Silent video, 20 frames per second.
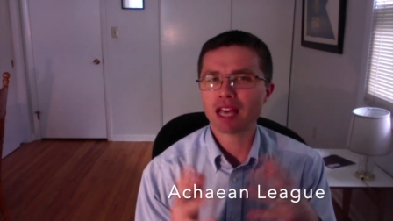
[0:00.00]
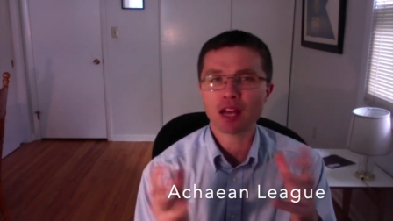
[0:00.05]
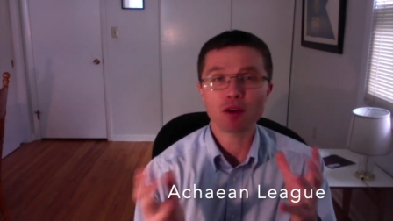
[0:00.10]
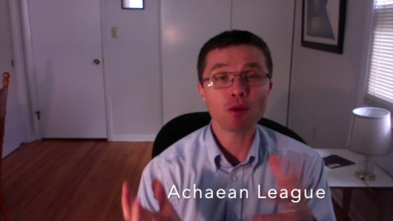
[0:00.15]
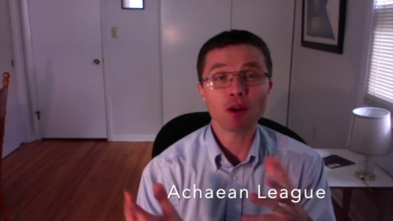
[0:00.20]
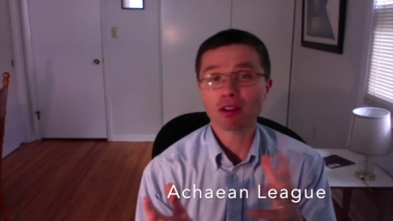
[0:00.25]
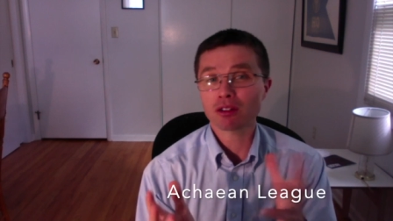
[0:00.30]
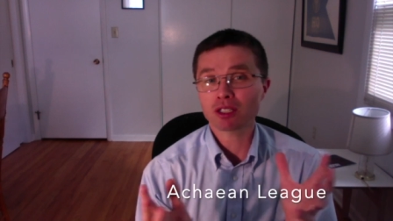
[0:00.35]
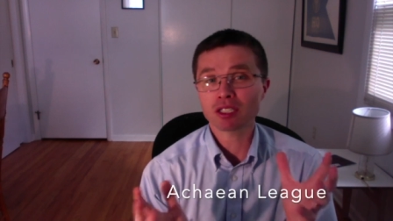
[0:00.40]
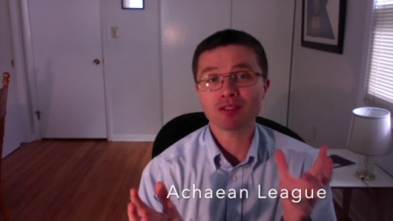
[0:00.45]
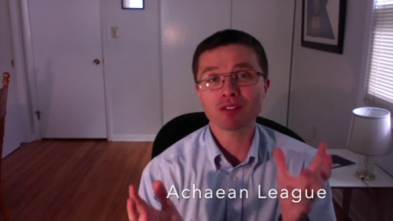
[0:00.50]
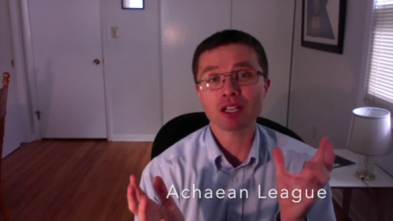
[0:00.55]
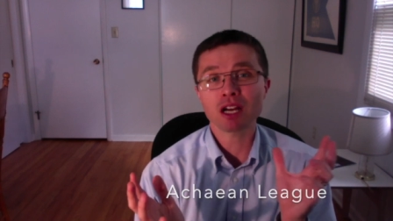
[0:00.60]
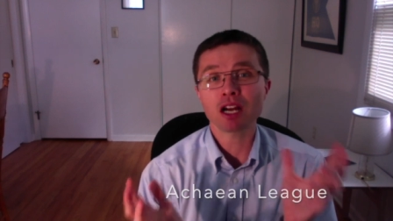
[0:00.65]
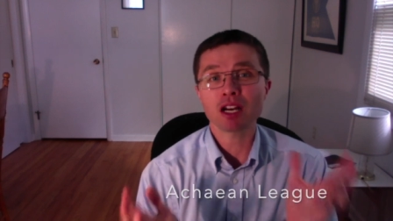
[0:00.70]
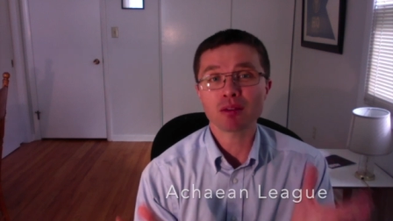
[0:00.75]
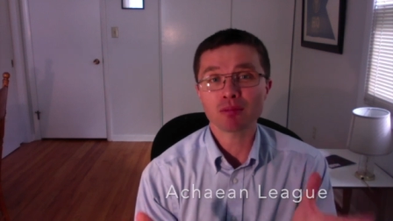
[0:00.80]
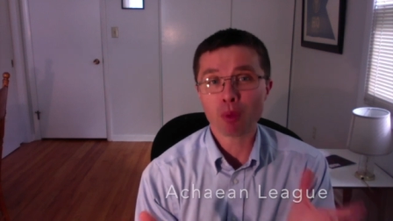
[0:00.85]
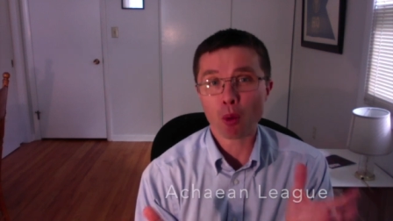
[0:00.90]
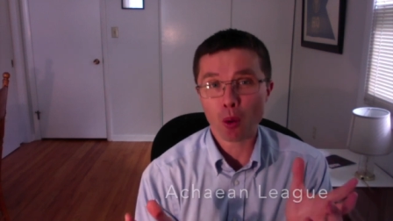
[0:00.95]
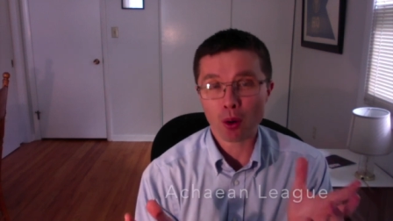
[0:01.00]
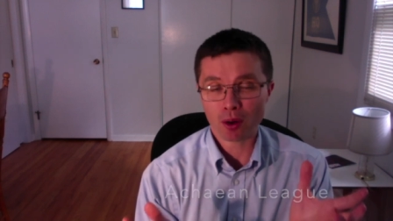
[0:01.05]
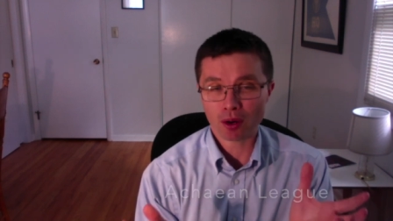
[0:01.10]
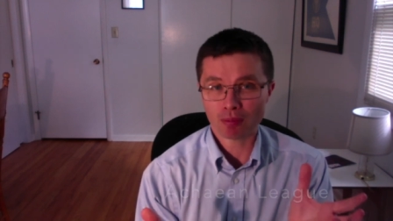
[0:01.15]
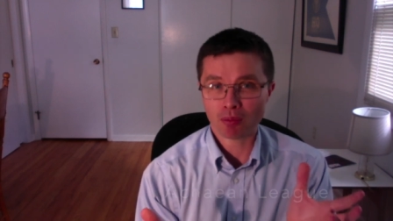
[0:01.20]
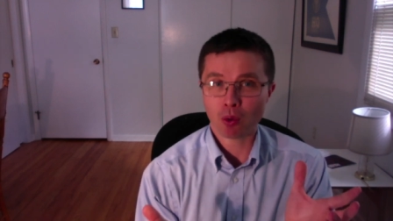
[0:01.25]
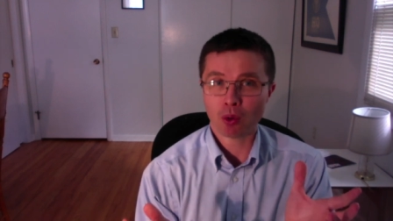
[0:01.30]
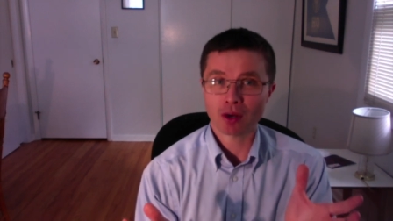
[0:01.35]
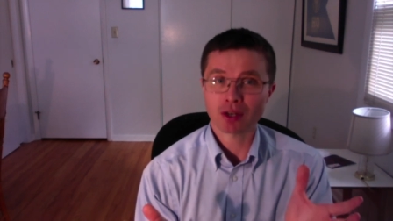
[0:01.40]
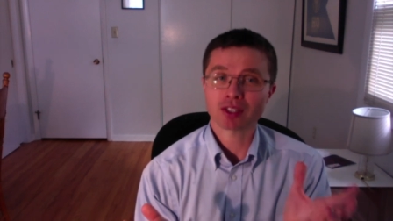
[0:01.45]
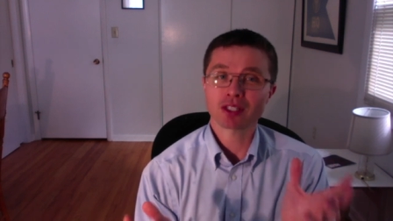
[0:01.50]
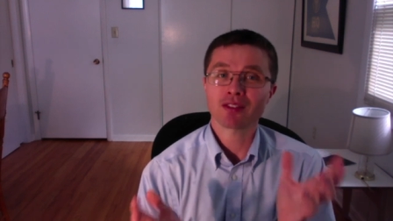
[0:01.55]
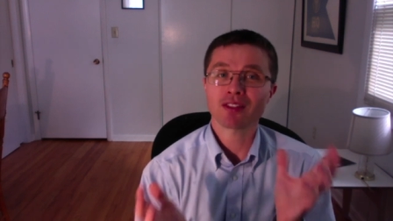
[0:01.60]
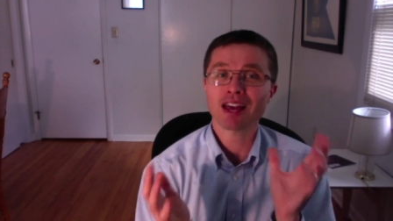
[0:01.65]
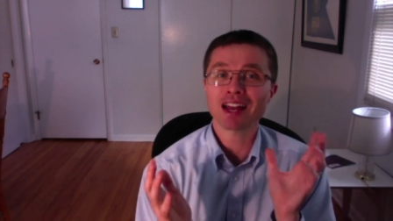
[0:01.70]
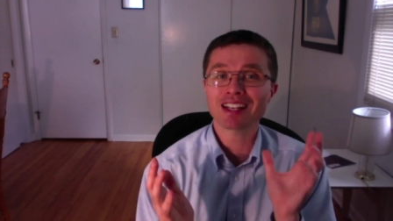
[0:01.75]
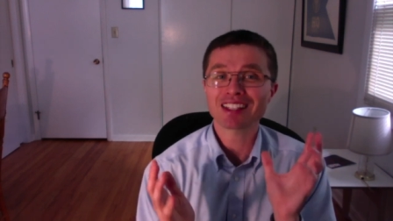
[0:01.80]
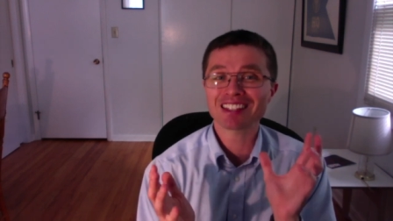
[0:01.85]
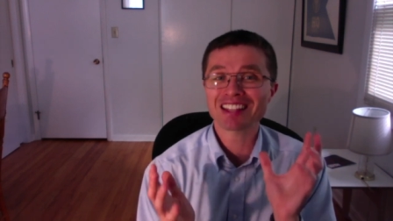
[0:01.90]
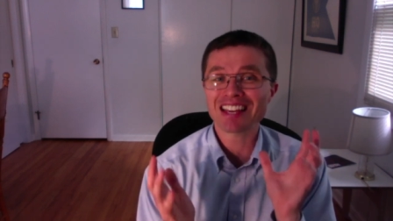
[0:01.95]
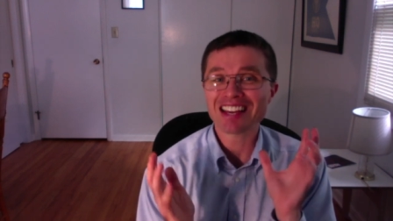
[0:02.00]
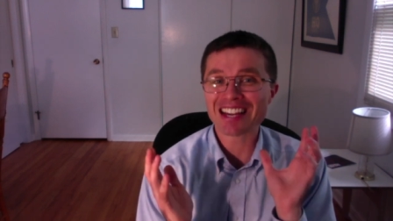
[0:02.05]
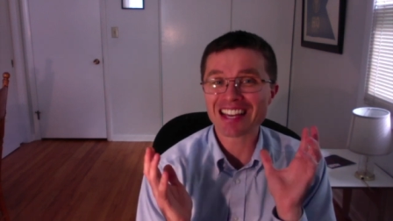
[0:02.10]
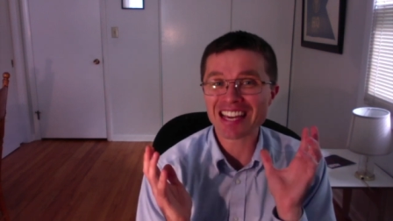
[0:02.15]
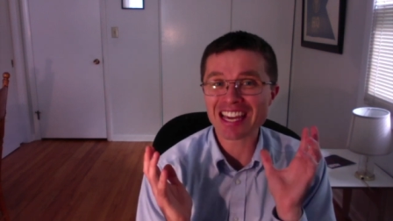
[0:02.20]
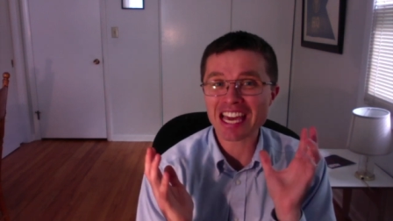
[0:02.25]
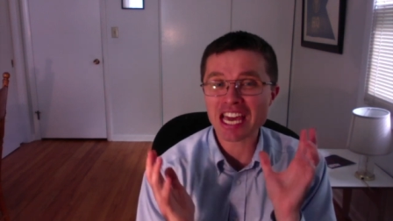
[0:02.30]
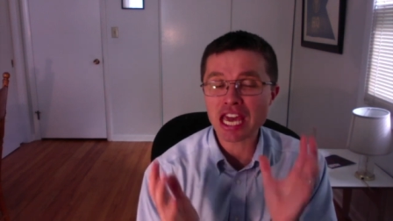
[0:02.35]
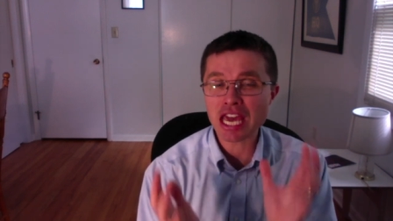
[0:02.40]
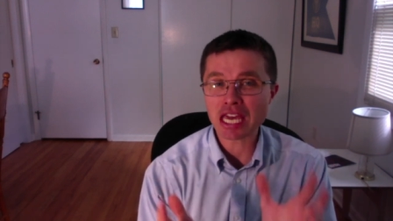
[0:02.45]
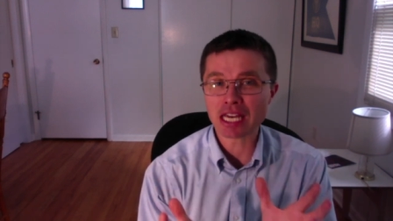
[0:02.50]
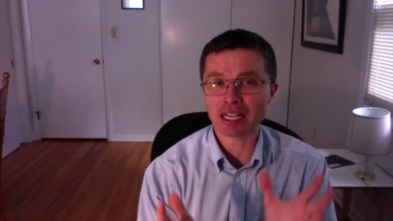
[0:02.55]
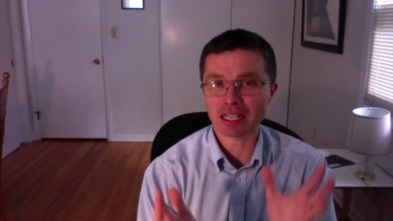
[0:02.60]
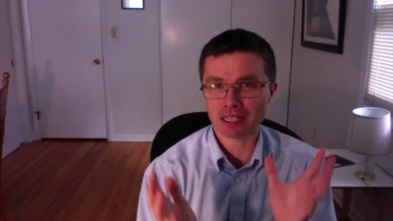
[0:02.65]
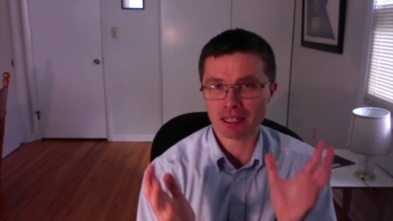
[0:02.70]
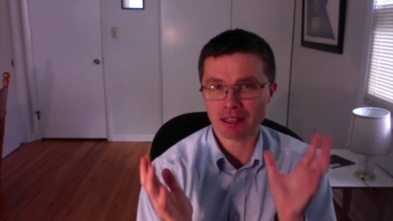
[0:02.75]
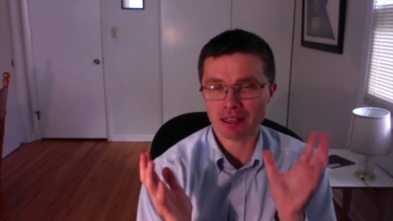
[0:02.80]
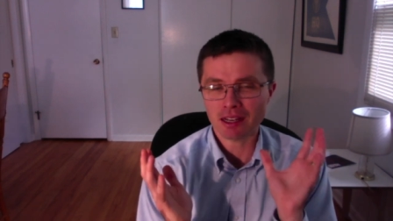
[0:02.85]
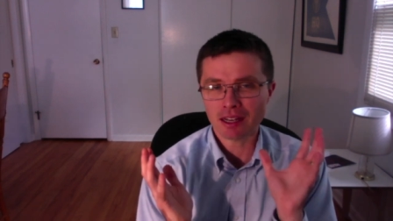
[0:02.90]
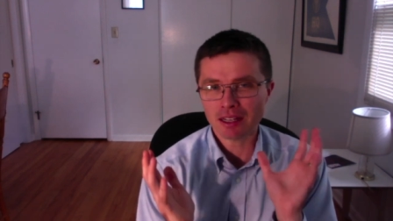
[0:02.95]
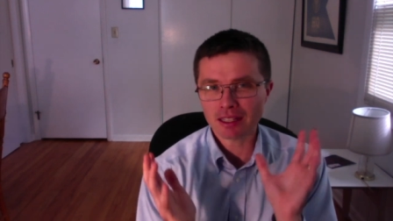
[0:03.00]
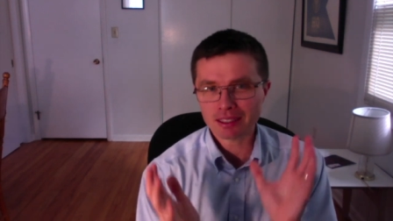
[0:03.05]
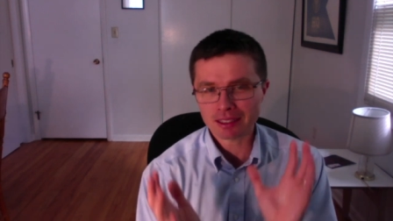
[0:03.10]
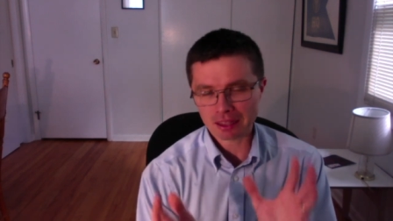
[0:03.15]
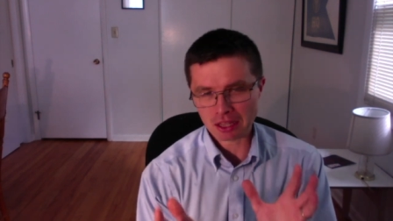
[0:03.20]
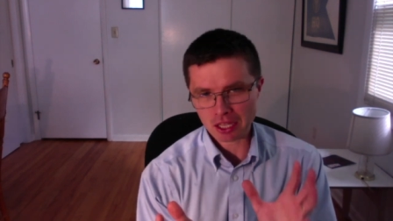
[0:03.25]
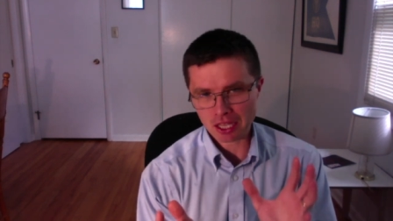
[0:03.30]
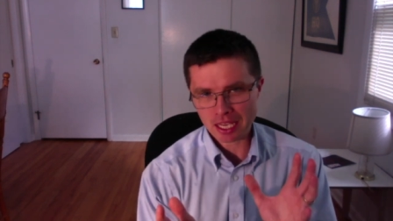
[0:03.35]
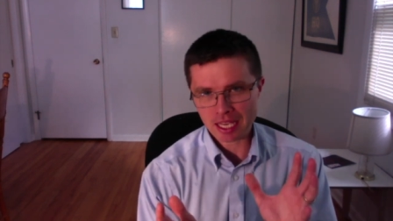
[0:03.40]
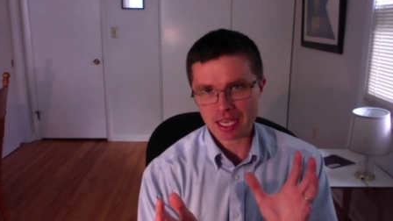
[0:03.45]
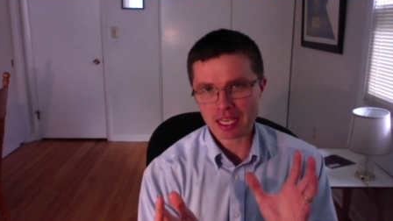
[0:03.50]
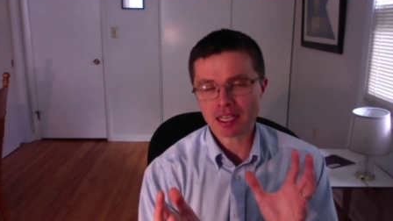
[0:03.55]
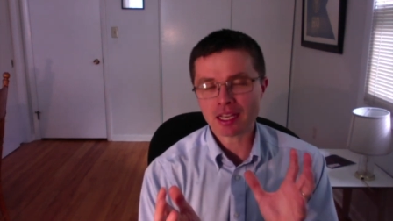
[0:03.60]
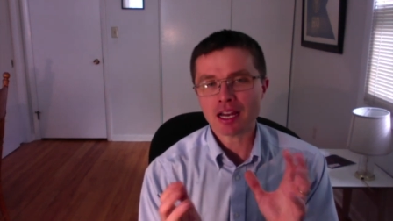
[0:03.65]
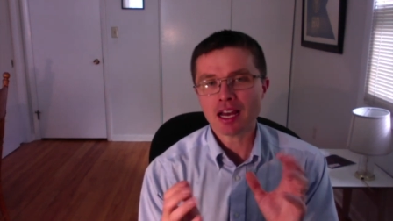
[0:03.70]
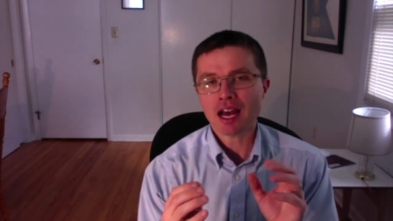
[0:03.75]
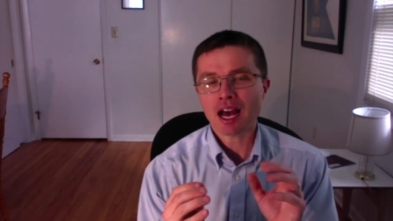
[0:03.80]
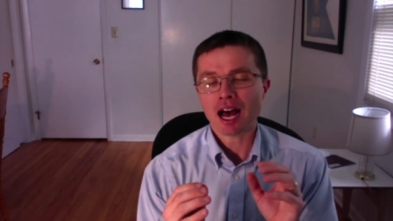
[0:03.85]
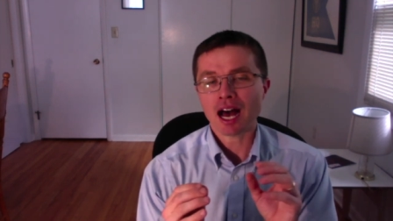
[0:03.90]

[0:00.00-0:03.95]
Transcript: and relatively unimportant, and that is the Achaean League.